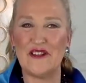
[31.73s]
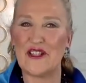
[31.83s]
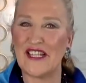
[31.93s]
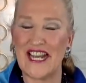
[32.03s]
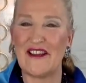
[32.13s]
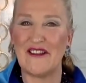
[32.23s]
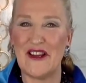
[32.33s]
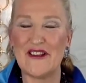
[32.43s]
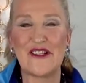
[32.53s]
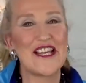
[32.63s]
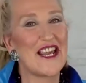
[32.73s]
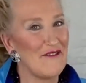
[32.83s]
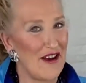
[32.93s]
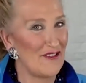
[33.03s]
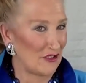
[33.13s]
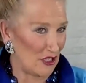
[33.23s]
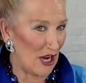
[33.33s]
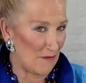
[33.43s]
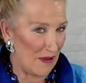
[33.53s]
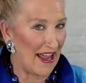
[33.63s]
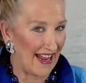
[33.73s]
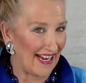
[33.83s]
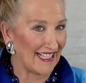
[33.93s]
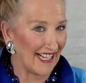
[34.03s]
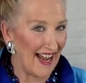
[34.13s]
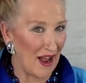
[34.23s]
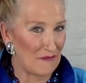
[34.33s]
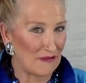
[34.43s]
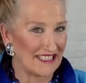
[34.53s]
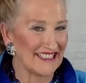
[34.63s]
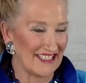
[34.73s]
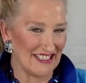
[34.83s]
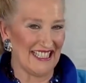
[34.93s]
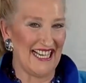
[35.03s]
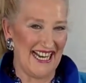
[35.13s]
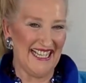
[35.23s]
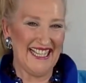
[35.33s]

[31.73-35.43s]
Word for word: usually usually involves champagne. Absolutely.